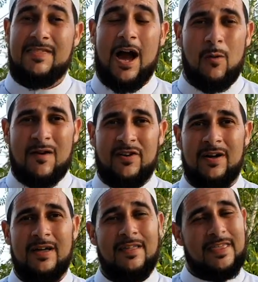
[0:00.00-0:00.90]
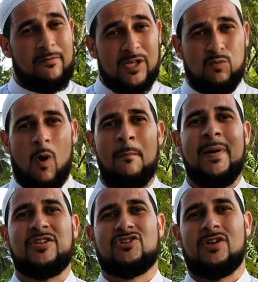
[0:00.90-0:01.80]
However, there is one
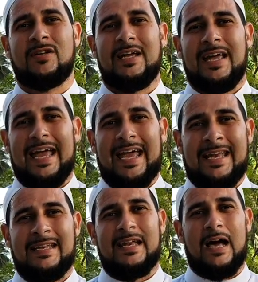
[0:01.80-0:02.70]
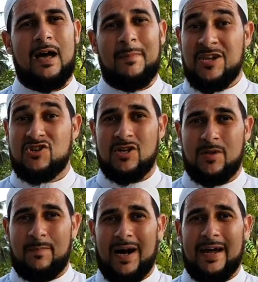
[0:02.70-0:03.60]
mention in, uh,
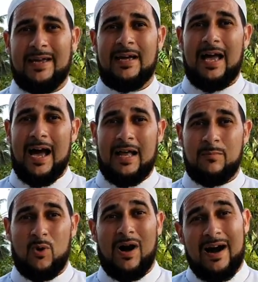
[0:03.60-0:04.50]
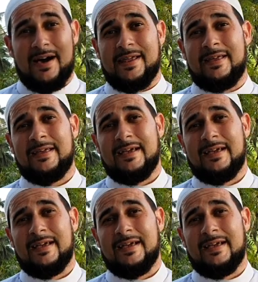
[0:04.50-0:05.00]
mentioned by Al-Bukhari